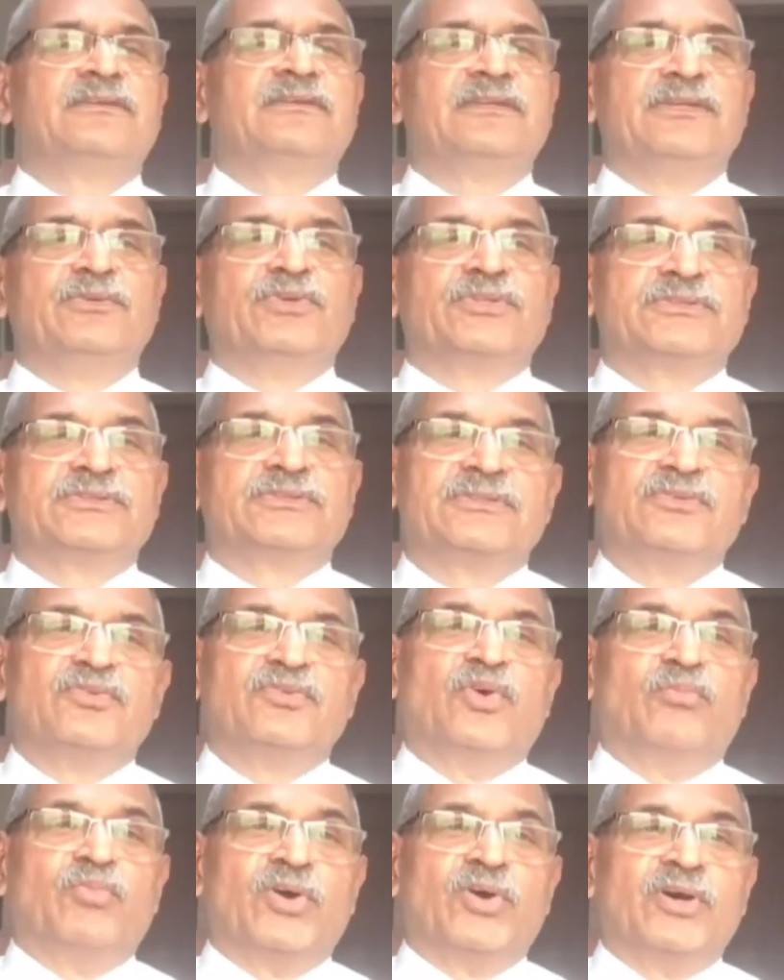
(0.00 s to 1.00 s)
He was
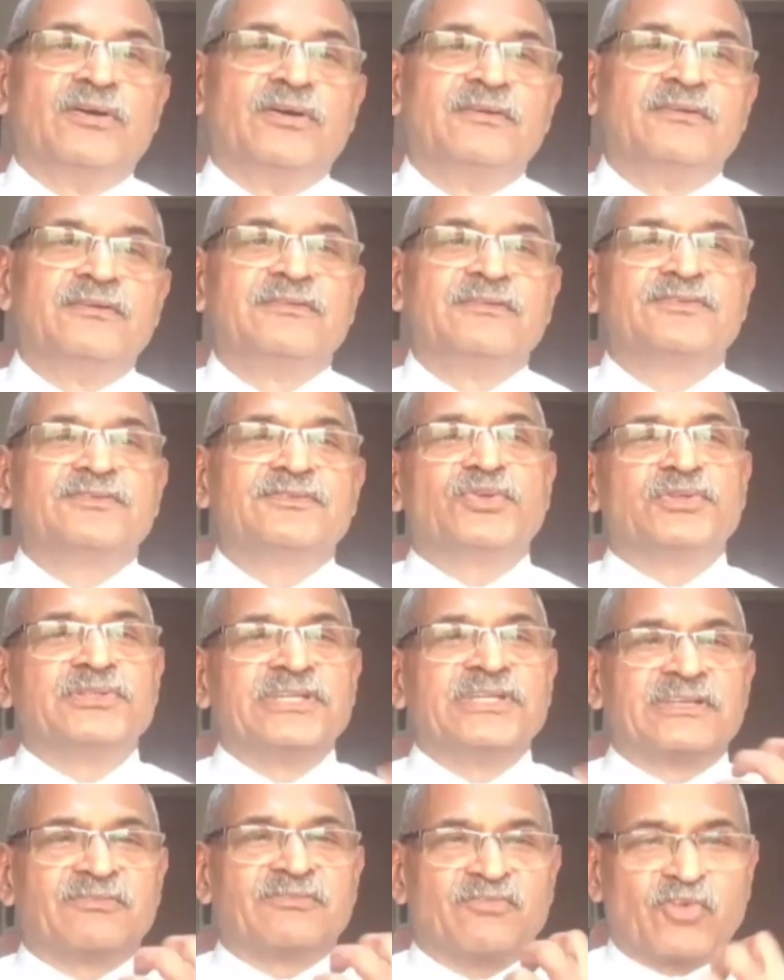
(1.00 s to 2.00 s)
no more. So
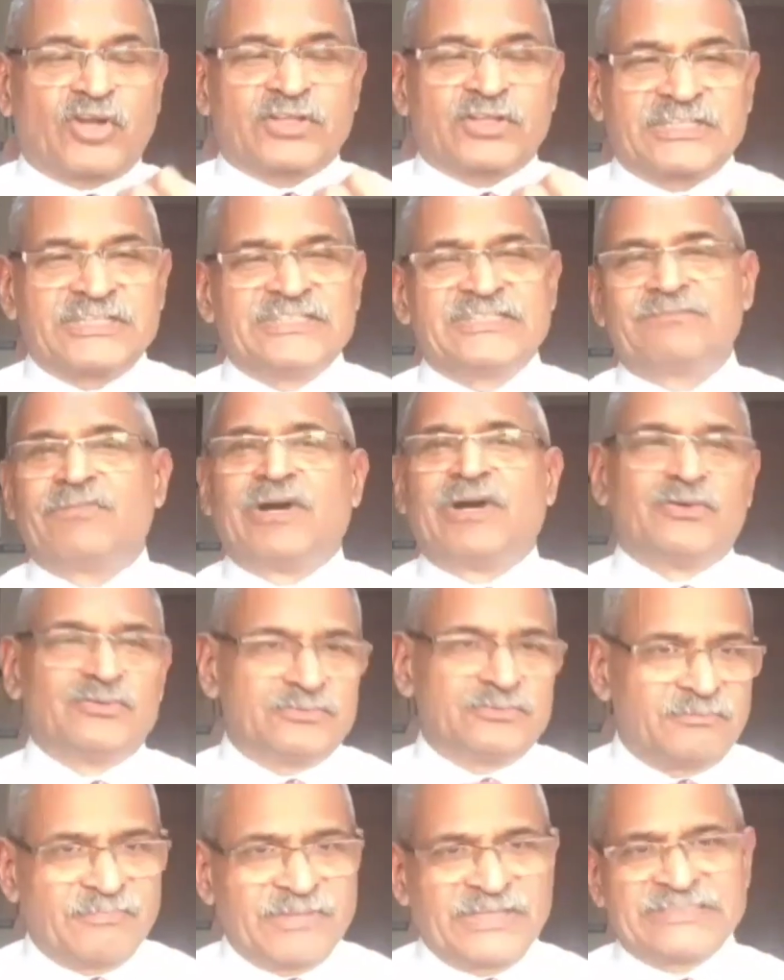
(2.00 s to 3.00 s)
he had froth in his
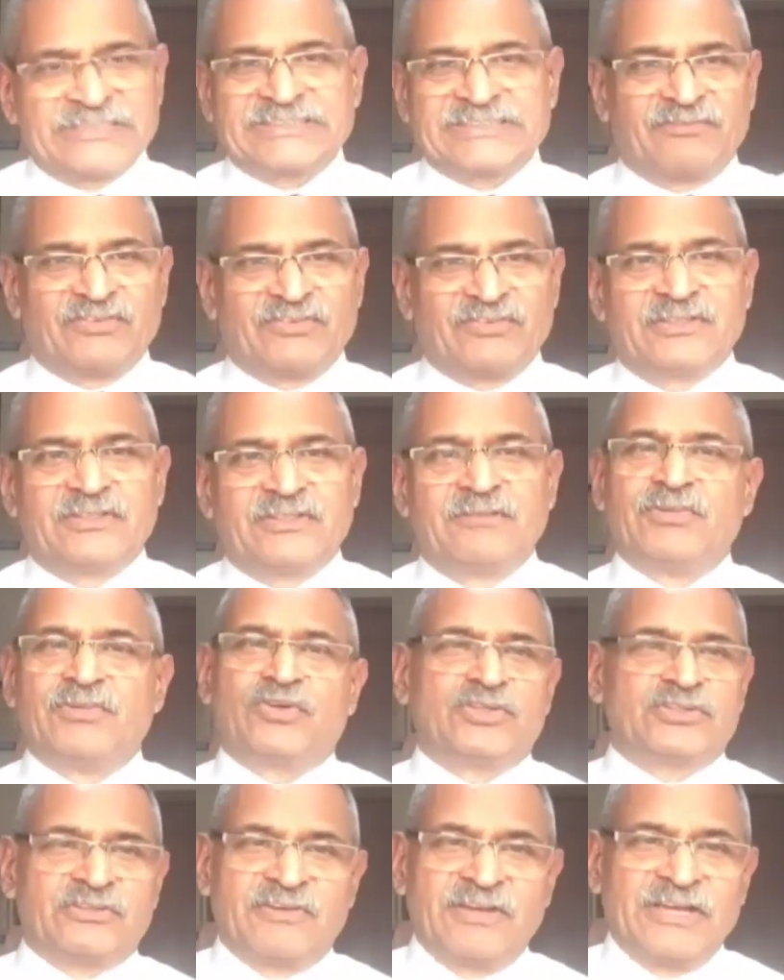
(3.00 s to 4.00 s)
mouth, had suffered
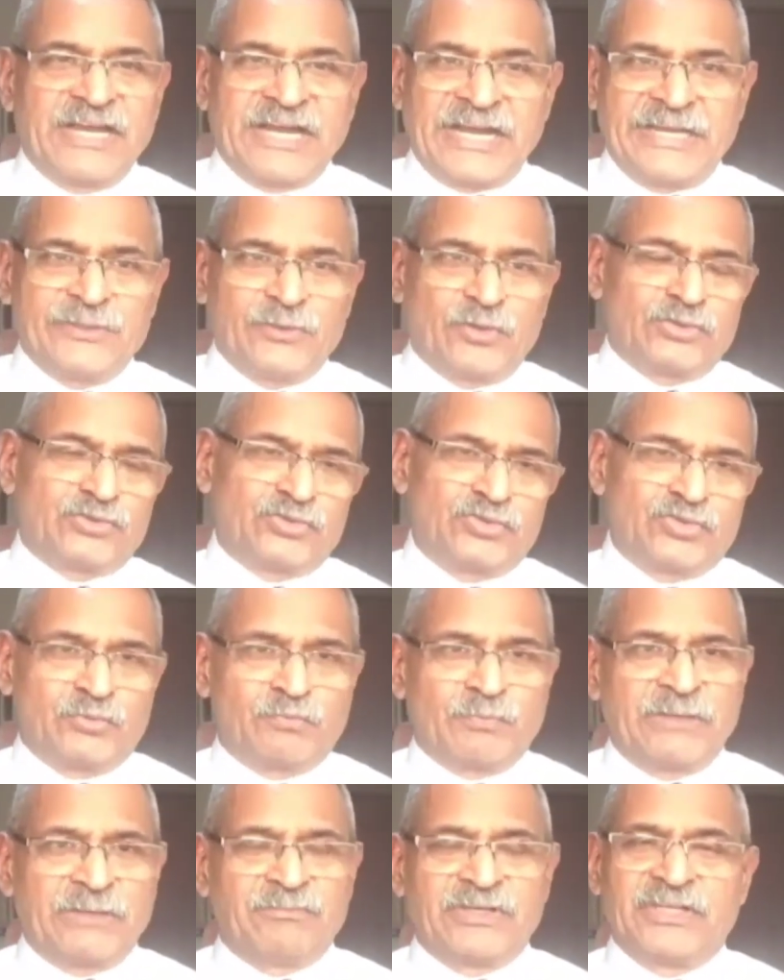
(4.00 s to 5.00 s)
because of high altitude
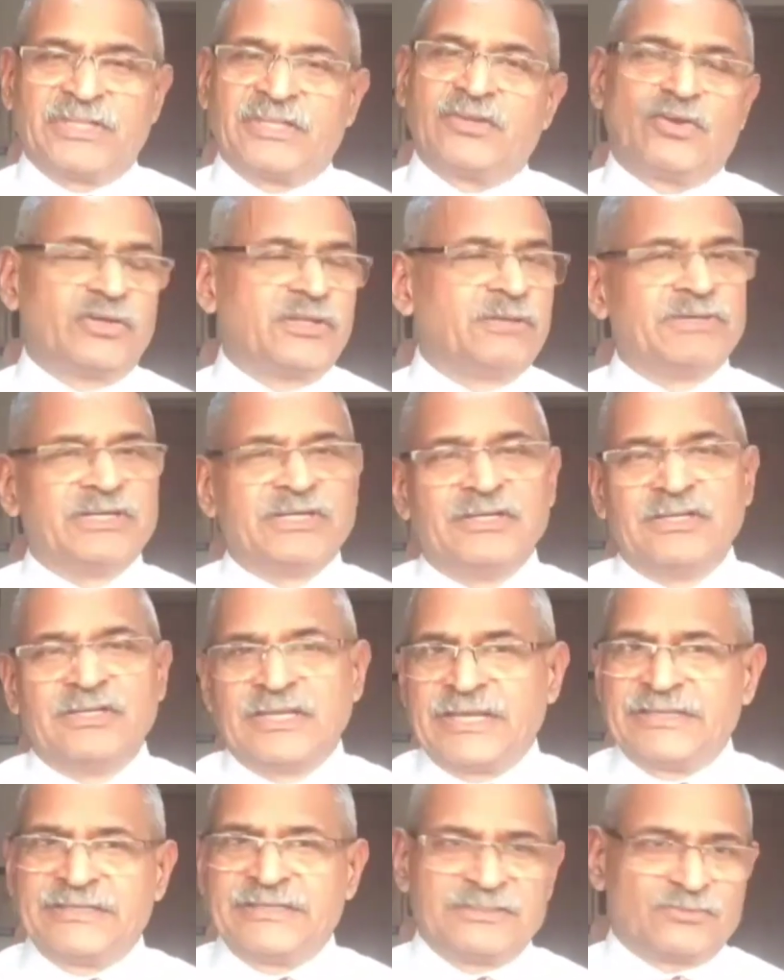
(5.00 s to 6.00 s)
pulmonary edema,
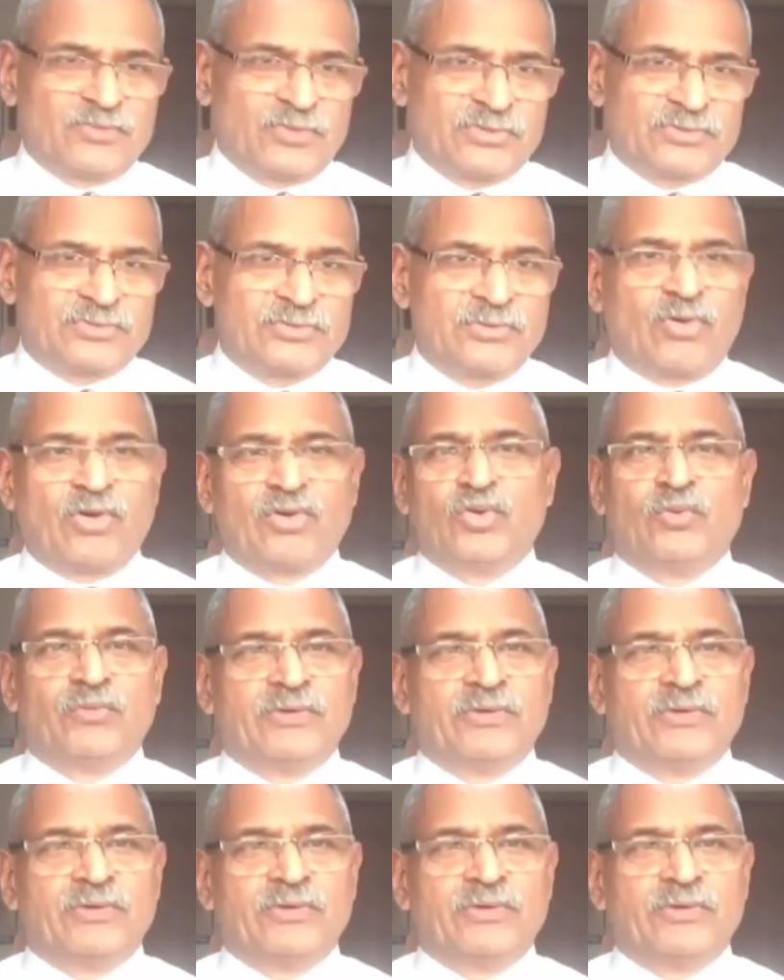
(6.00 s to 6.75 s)
and it was all